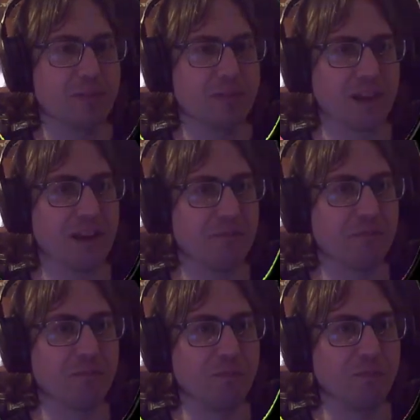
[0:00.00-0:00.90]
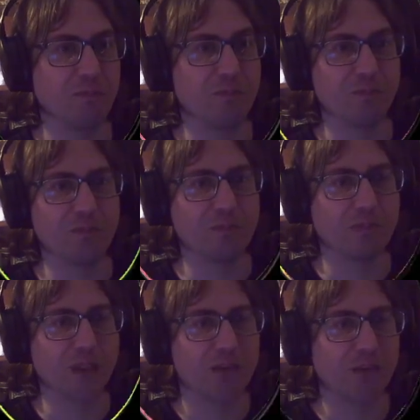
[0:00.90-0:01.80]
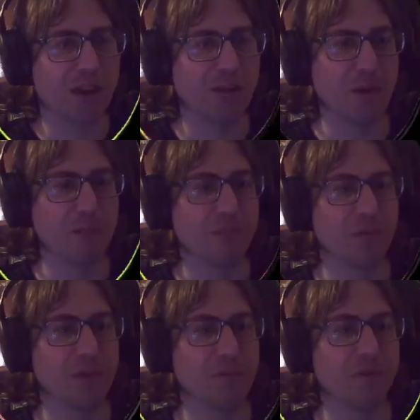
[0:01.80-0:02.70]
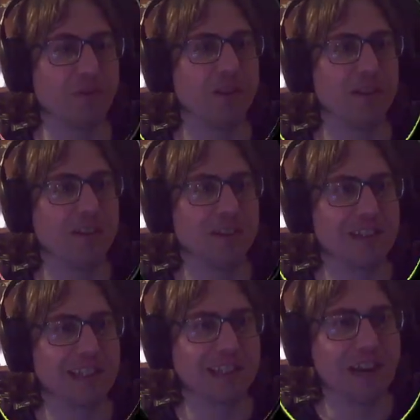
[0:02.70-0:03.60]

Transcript: Like, real pinball people just have